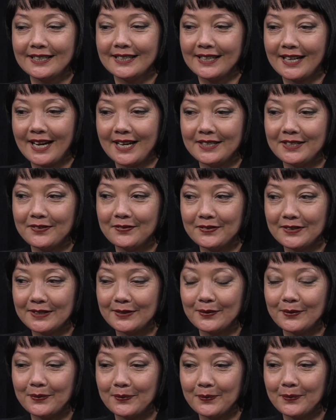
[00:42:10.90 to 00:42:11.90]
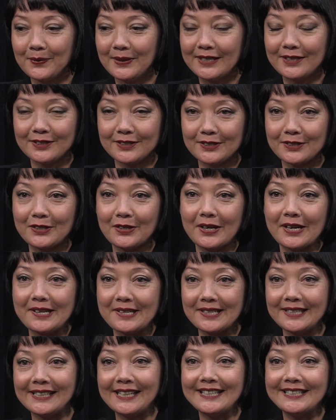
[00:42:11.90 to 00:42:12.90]
kind of a weird or
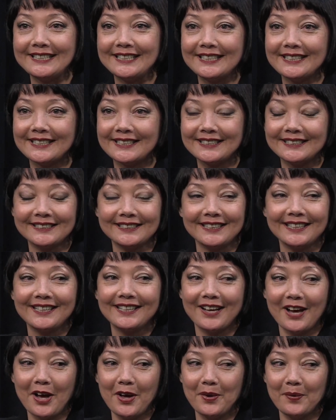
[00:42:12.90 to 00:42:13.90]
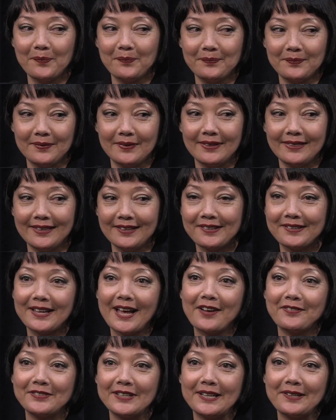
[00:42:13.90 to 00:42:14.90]
crazy idea, the
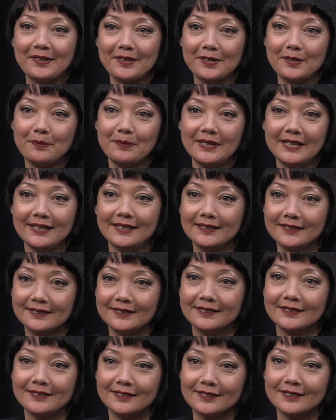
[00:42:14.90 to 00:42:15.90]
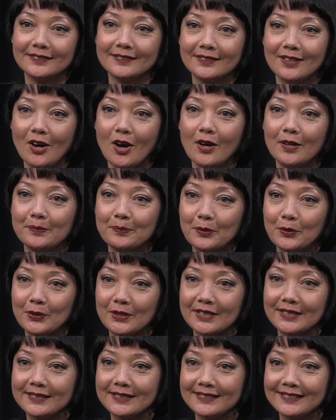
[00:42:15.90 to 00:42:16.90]
staff tends to be on
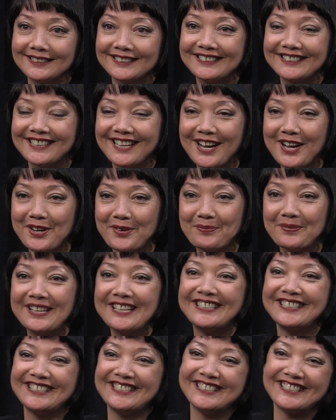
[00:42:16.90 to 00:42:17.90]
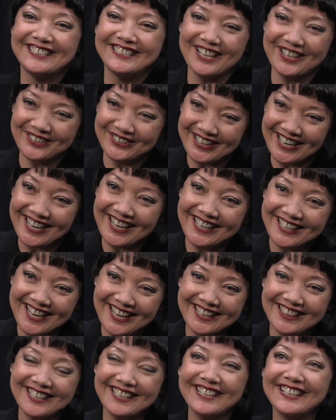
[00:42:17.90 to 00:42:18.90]
board. So
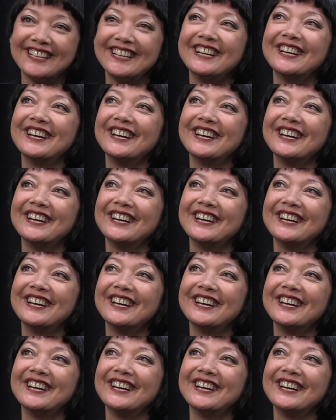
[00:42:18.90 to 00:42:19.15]
I think